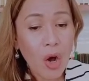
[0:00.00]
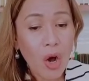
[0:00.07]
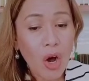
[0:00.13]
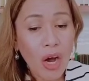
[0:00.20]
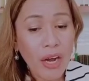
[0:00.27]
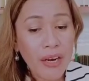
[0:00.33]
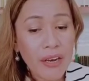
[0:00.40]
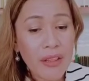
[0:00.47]

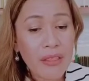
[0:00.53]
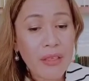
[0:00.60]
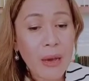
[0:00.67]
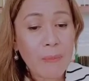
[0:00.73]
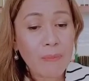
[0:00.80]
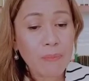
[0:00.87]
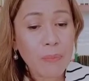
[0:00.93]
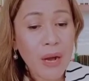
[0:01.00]
on
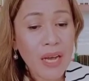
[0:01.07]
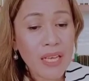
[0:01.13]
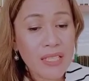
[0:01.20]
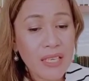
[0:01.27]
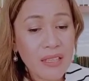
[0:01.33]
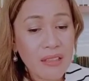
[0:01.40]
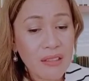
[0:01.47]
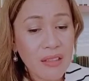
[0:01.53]
the
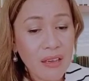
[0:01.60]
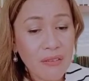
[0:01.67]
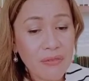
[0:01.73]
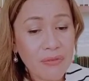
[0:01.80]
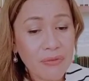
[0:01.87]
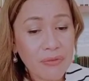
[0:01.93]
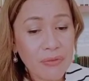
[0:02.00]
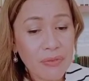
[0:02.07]

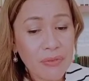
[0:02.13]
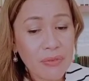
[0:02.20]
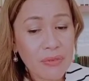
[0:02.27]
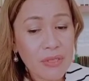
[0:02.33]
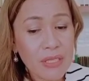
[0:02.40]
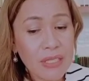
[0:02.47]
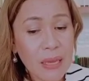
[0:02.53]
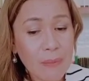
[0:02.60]
positive
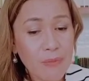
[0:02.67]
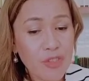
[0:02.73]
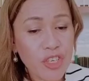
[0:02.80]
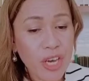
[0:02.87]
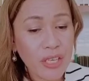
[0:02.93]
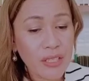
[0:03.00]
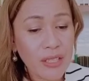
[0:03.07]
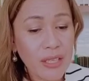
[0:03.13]

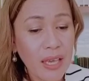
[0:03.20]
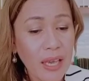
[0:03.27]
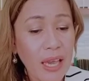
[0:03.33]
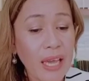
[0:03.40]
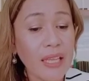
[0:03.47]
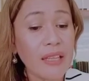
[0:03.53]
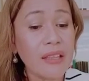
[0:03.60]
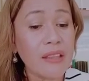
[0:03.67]
subject
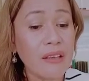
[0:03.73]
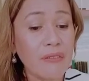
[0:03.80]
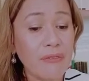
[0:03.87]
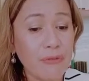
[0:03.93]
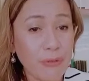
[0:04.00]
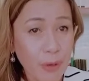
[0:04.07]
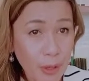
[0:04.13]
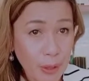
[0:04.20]
and the
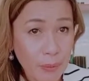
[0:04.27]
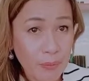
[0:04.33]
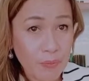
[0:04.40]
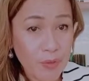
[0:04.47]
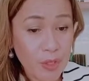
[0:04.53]
verb.